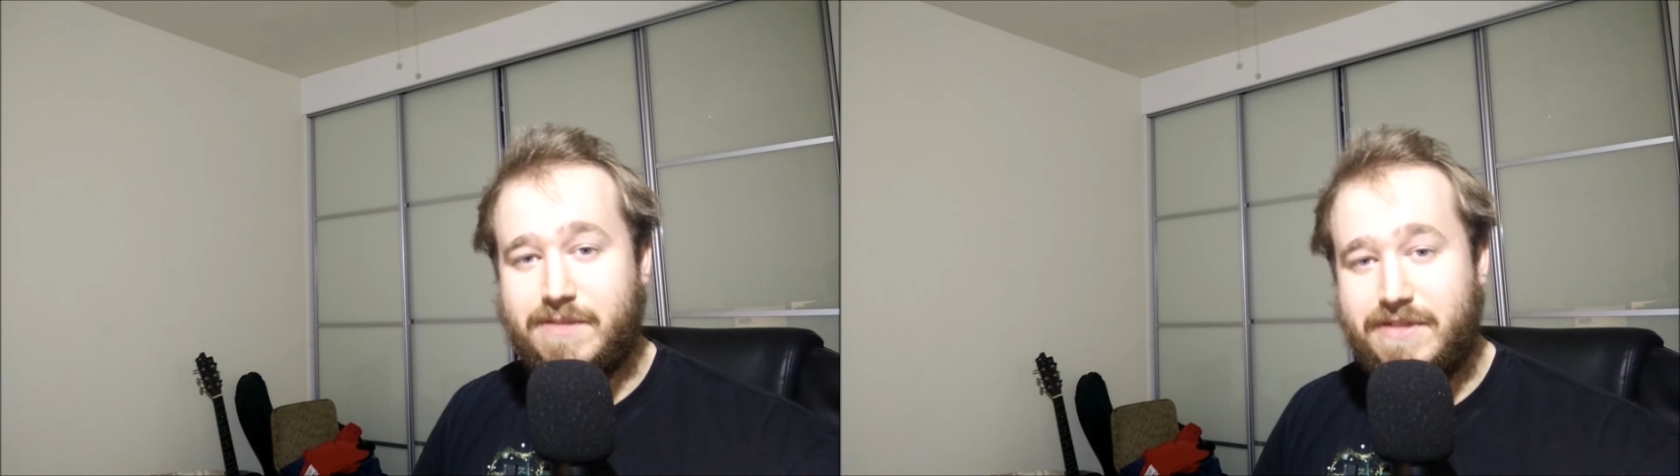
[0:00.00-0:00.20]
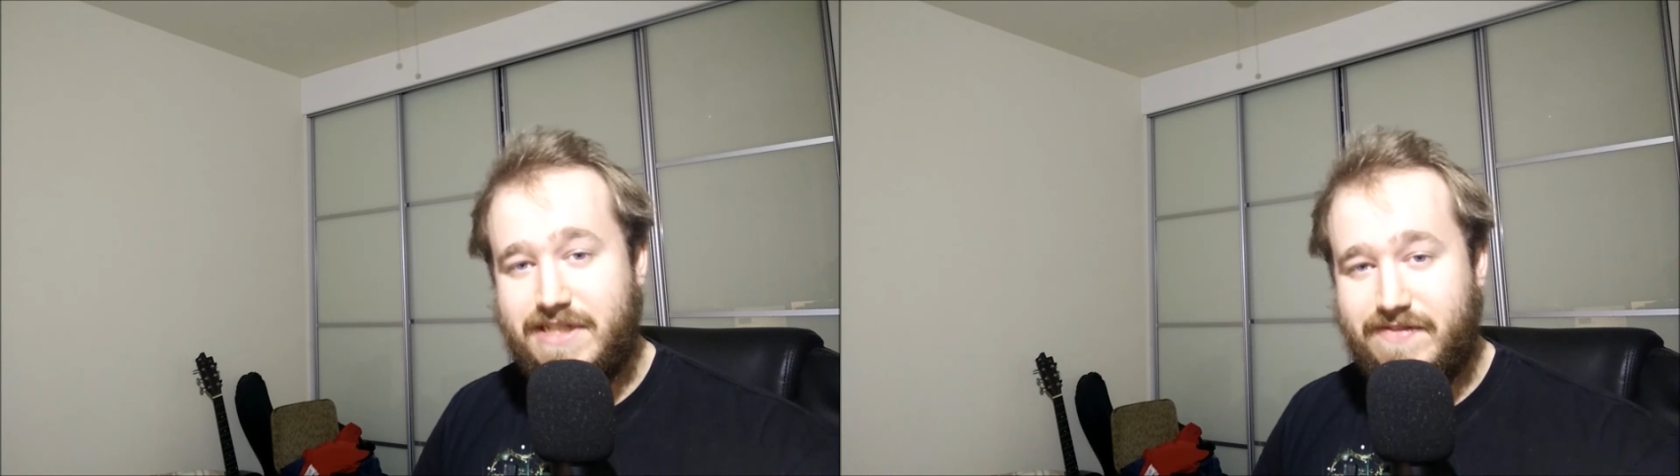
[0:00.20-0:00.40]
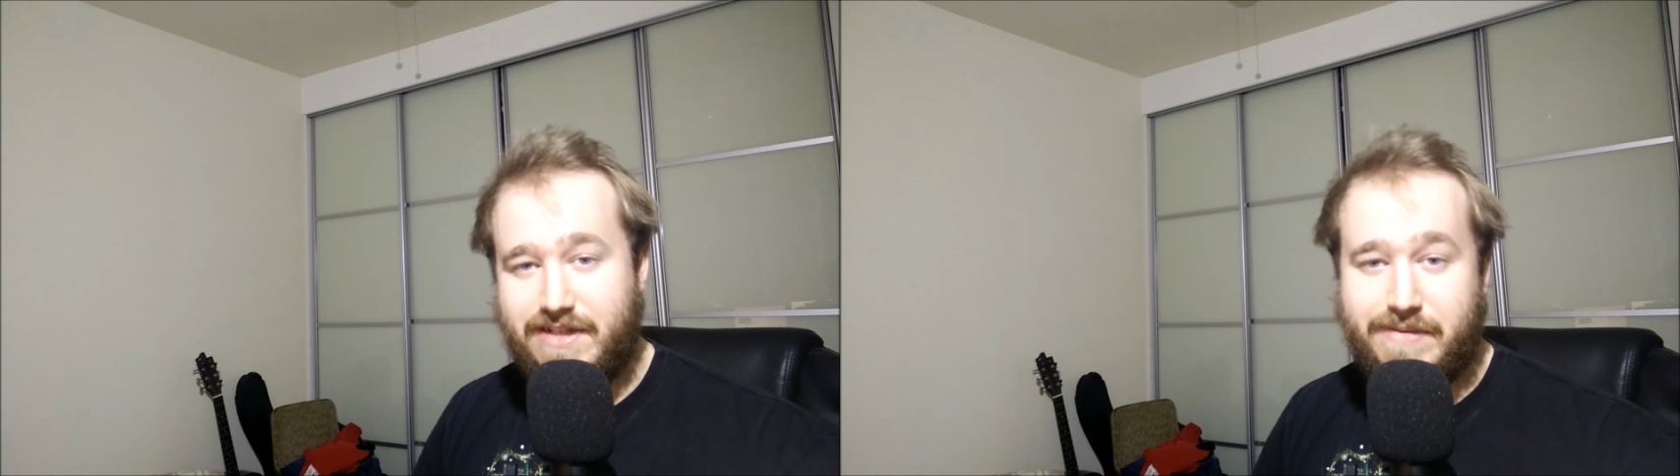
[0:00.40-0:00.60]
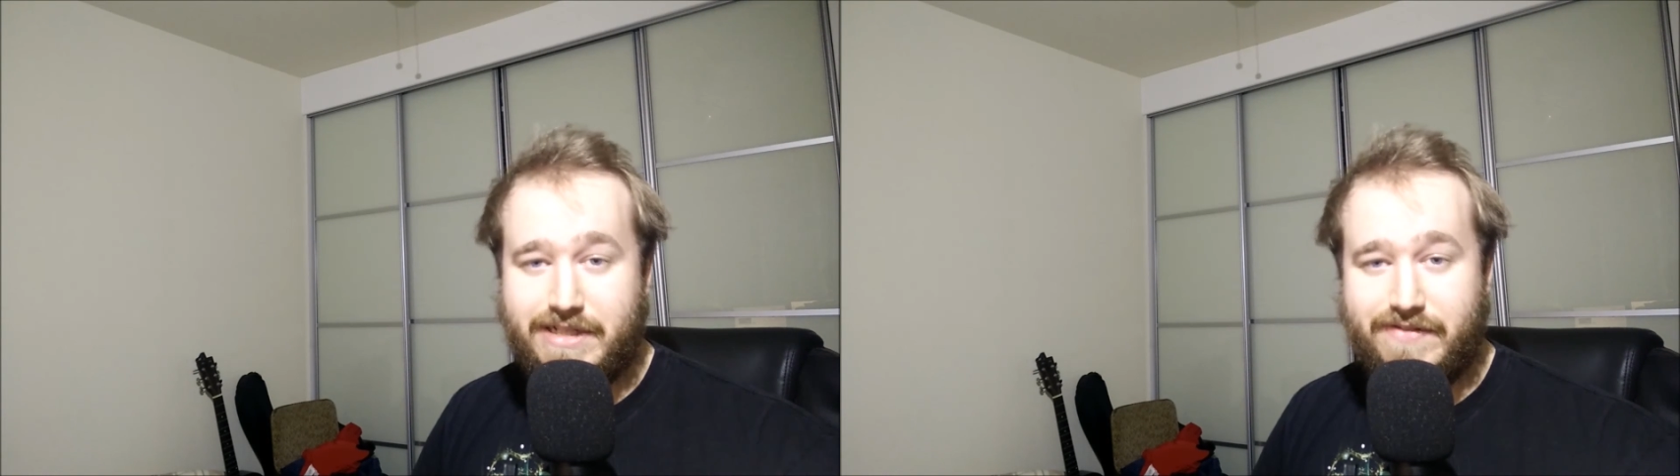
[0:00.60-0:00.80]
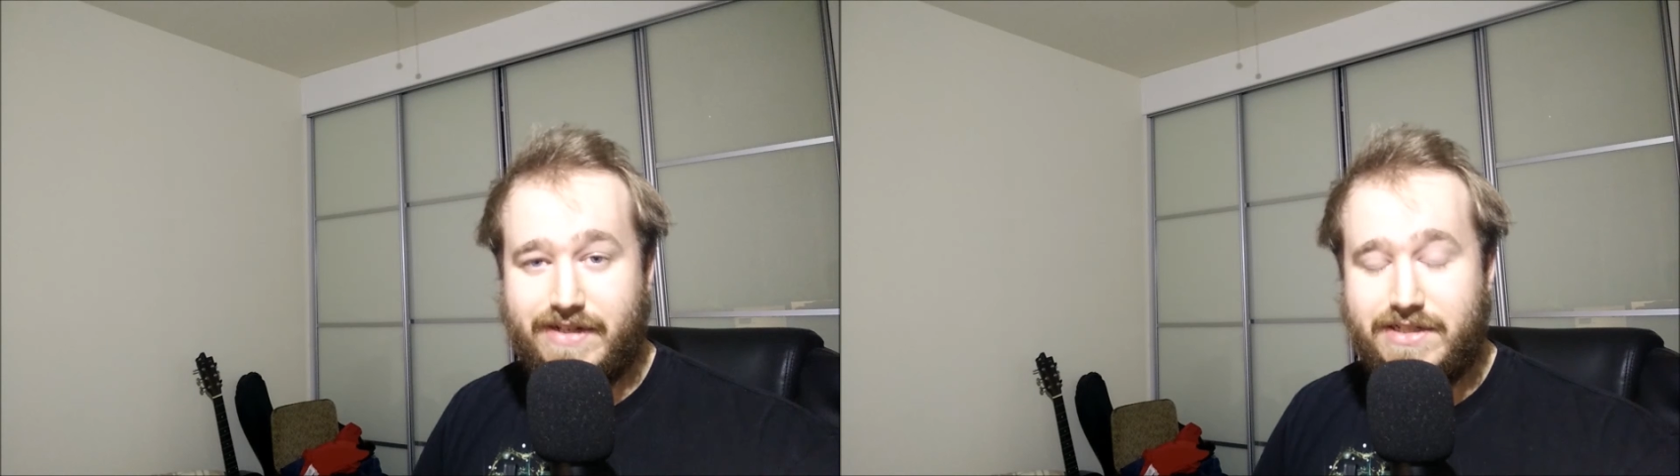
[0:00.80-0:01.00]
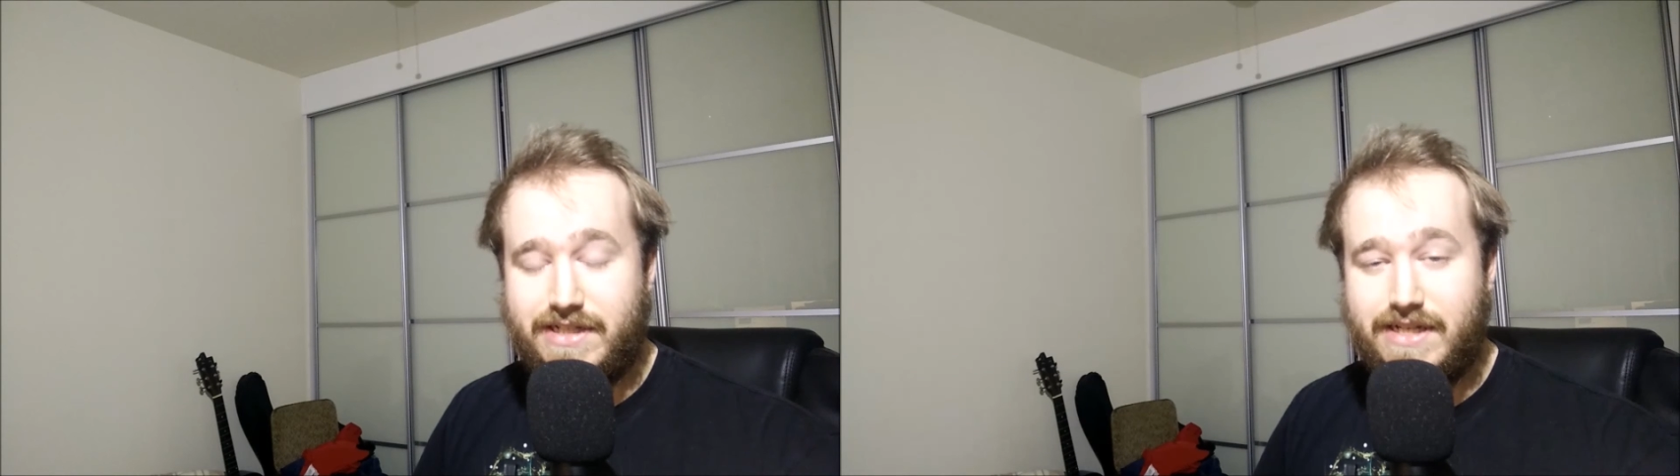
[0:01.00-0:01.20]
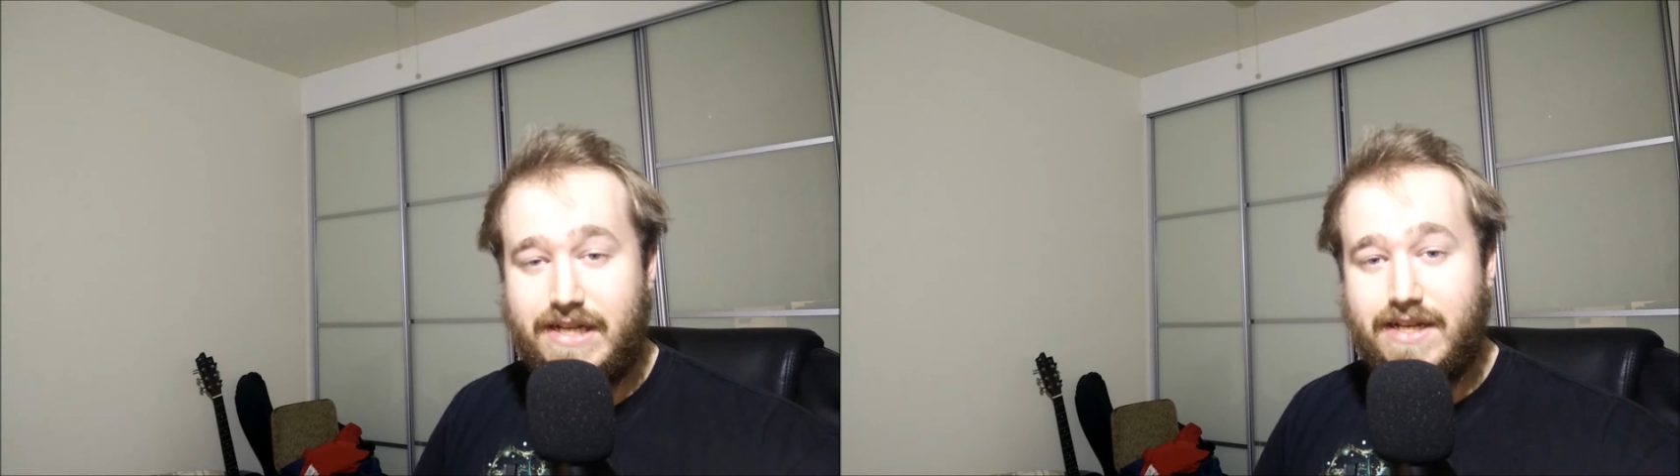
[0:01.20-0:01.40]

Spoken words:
a specific amount of energy